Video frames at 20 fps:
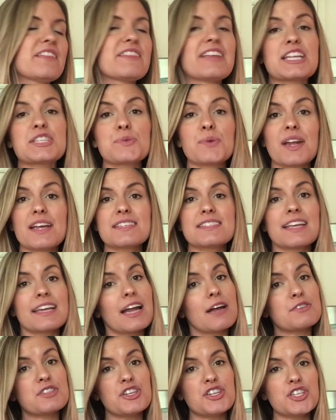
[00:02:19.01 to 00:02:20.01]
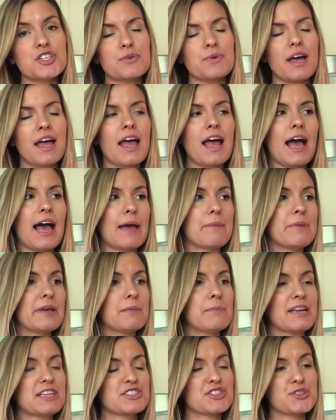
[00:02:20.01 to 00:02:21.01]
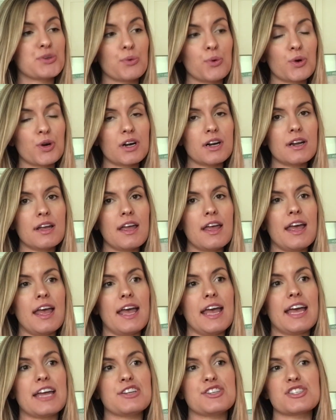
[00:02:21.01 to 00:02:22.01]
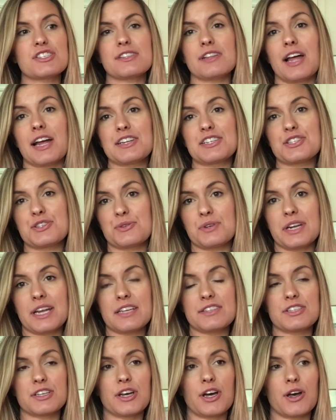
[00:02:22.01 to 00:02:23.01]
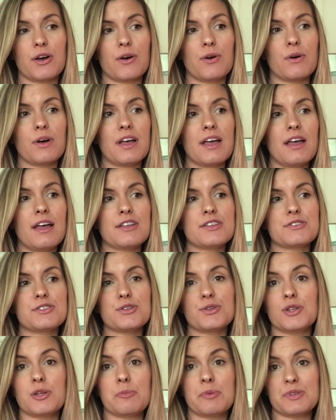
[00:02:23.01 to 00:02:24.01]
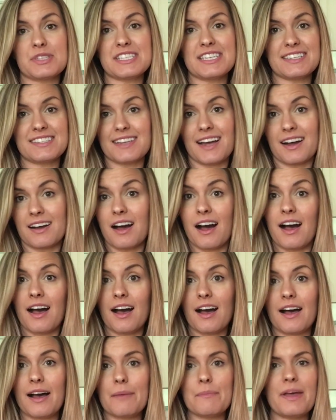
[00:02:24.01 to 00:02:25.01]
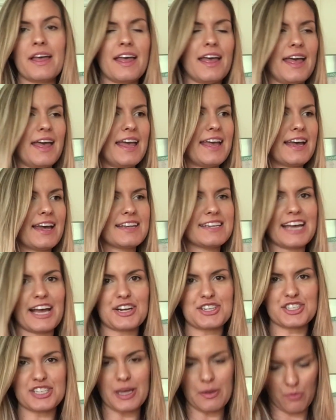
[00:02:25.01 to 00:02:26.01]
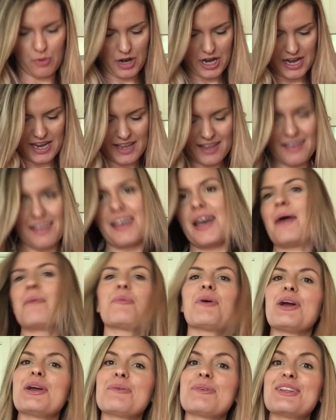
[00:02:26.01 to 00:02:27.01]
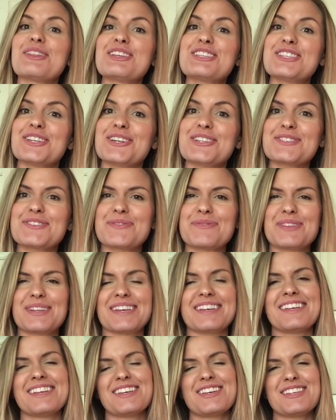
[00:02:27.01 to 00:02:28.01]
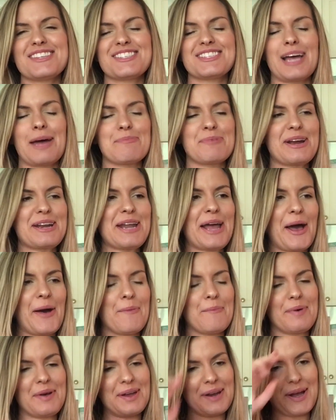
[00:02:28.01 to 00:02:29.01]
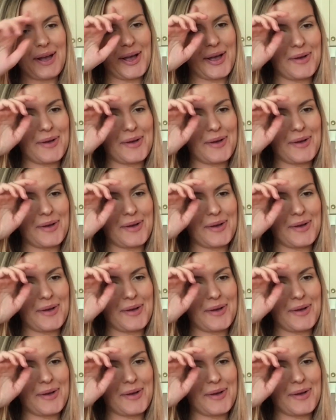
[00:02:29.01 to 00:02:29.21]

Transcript: that's what I set out to do. I built my store and just launched 3 days ago, tulaboutique.com. And actually I'm wearing one of the shirts from the shop right now, but